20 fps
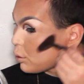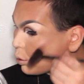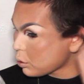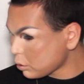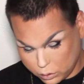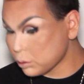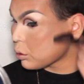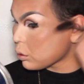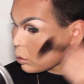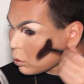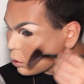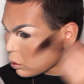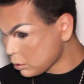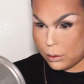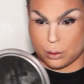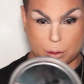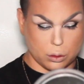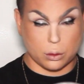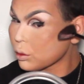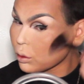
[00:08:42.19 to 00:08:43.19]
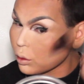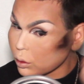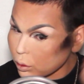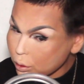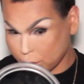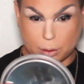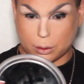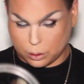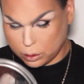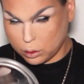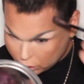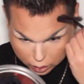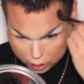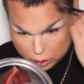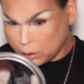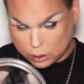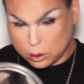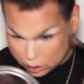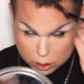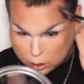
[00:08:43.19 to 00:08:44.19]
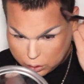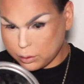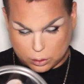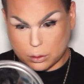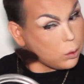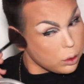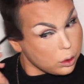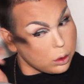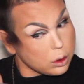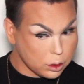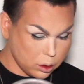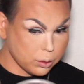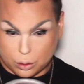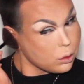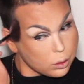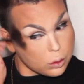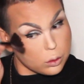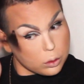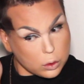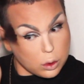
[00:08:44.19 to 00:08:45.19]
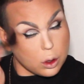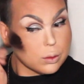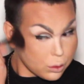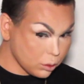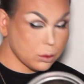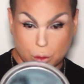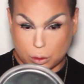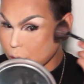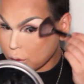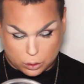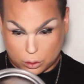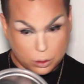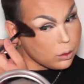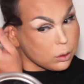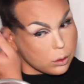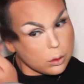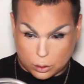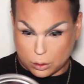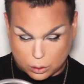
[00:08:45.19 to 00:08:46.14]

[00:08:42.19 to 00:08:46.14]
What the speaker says: I'm going to be going in with both the contour shades and just buffing them back and forth